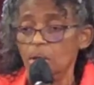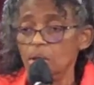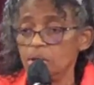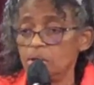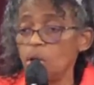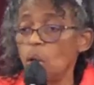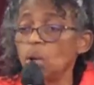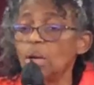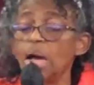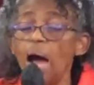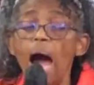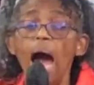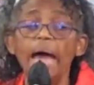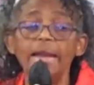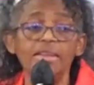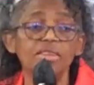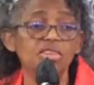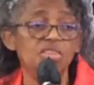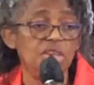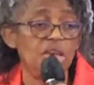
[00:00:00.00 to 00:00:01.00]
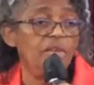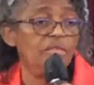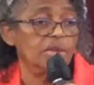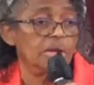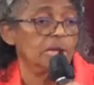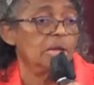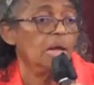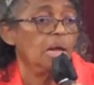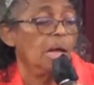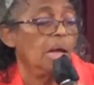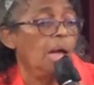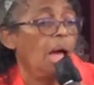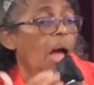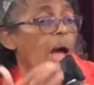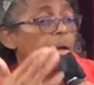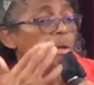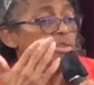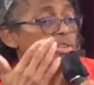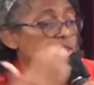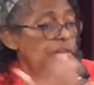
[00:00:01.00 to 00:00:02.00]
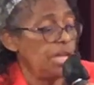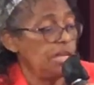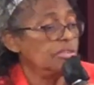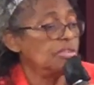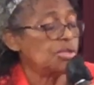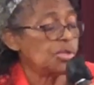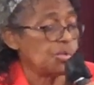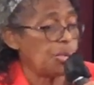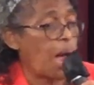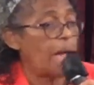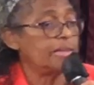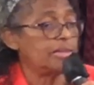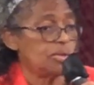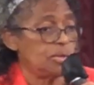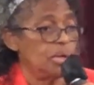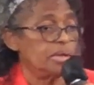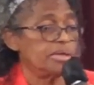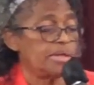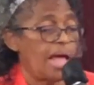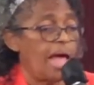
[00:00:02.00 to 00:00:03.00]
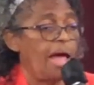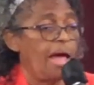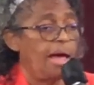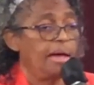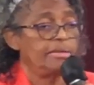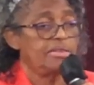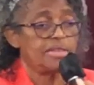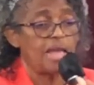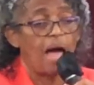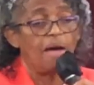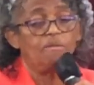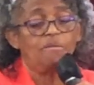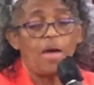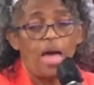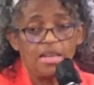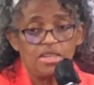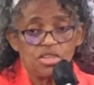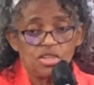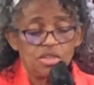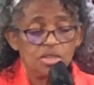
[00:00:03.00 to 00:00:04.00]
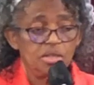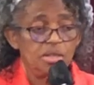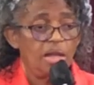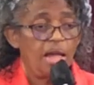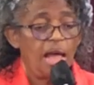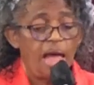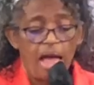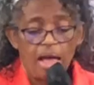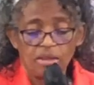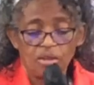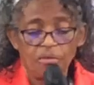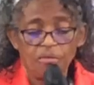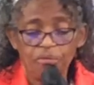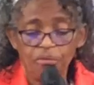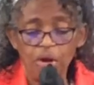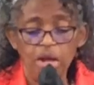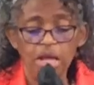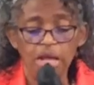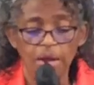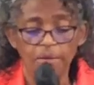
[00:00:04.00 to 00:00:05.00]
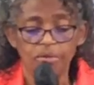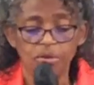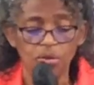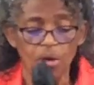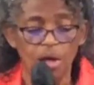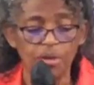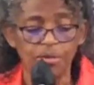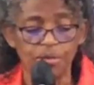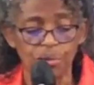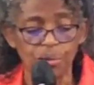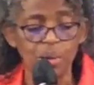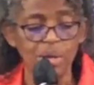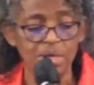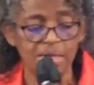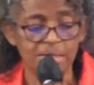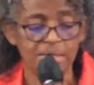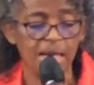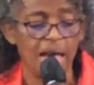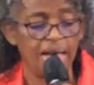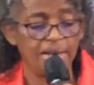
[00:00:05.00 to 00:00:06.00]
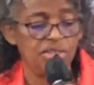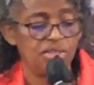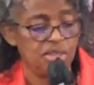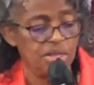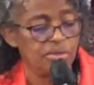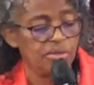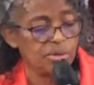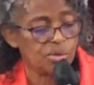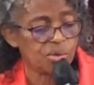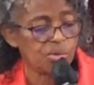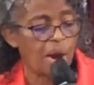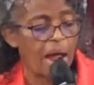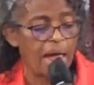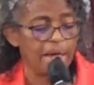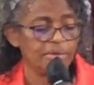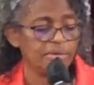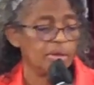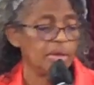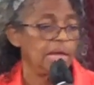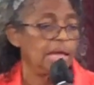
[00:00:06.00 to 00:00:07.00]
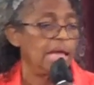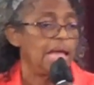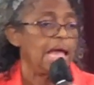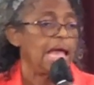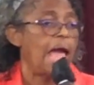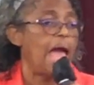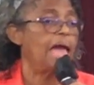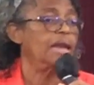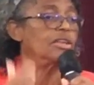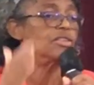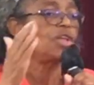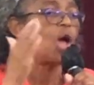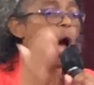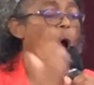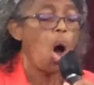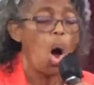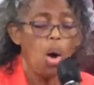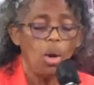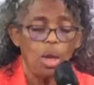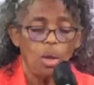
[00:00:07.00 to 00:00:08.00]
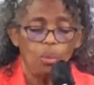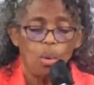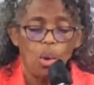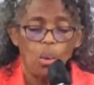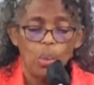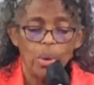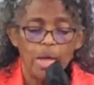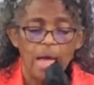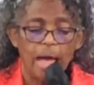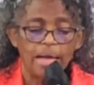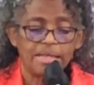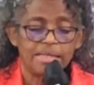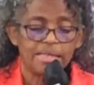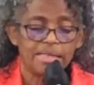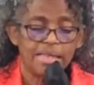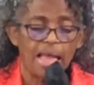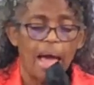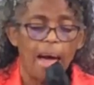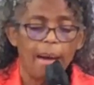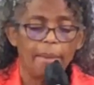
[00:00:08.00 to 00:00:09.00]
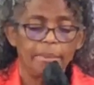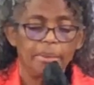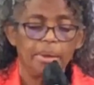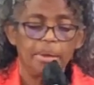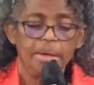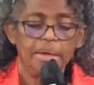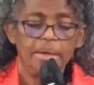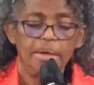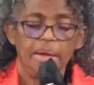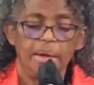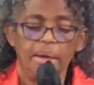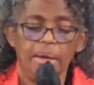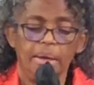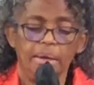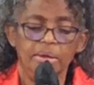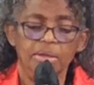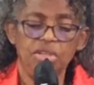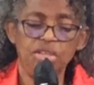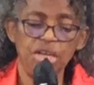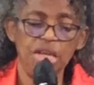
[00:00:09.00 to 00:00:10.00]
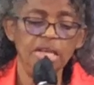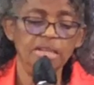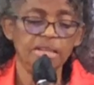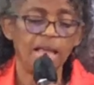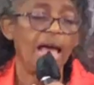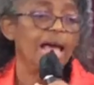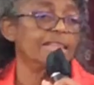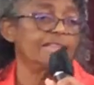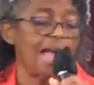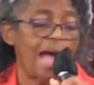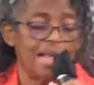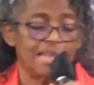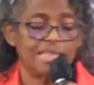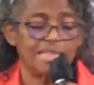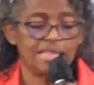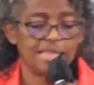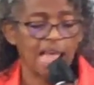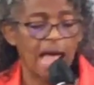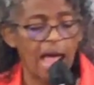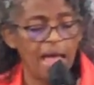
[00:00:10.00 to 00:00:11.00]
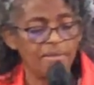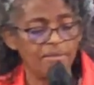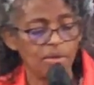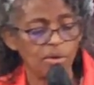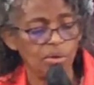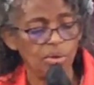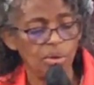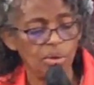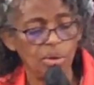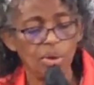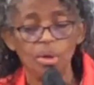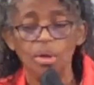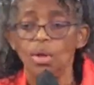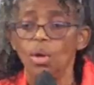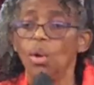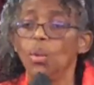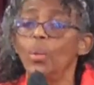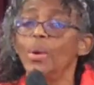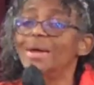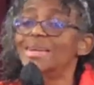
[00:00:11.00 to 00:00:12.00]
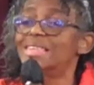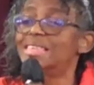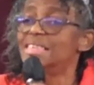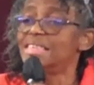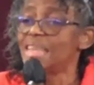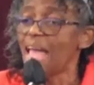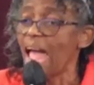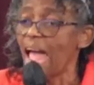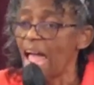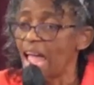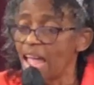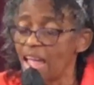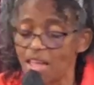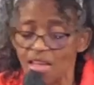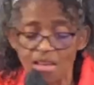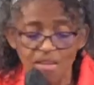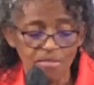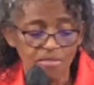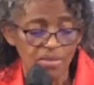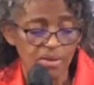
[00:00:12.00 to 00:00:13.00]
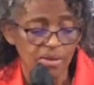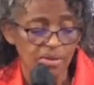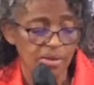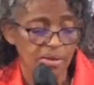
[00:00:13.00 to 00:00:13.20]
So God has given Jesus Christ to us as salvation as a free gift to us through his son, Jesus Christ. And it's only when we accept Jesus as our Savior, we are saved